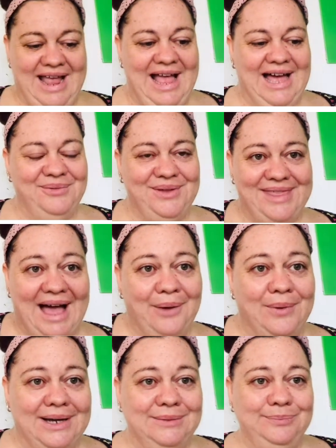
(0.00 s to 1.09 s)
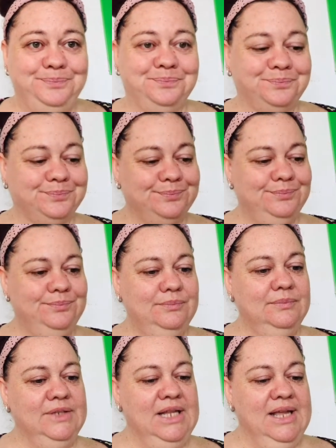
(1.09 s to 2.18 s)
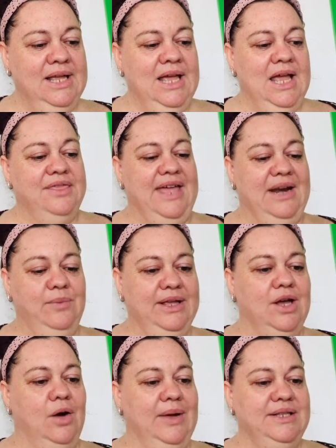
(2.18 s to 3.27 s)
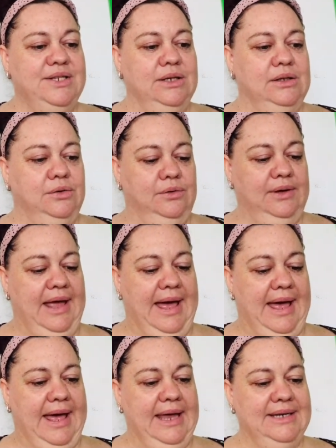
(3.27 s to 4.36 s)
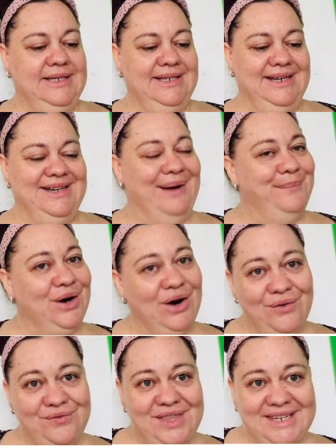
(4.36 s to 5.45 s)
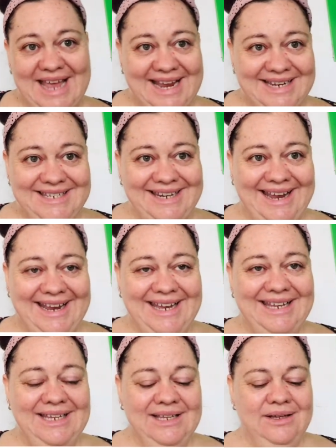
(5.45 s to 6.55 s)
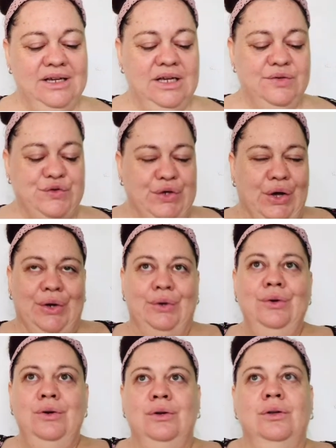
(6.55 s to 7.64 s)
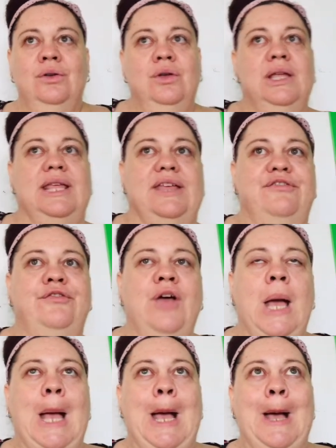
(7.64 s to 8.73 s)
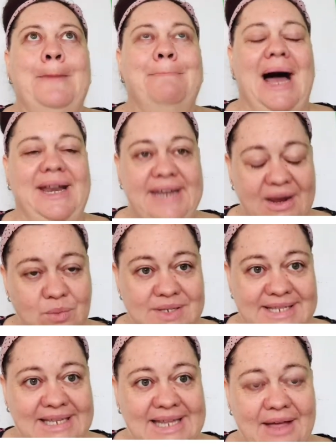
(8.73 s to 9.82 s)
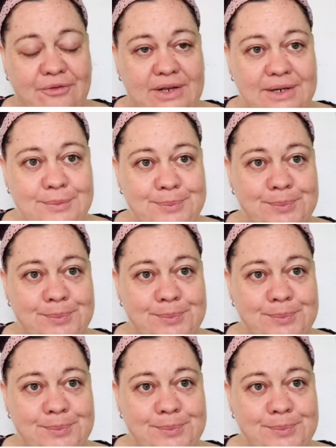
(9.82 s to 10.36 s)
hard with that one. Then we're going to look at number of the day today. So if Monday was 11,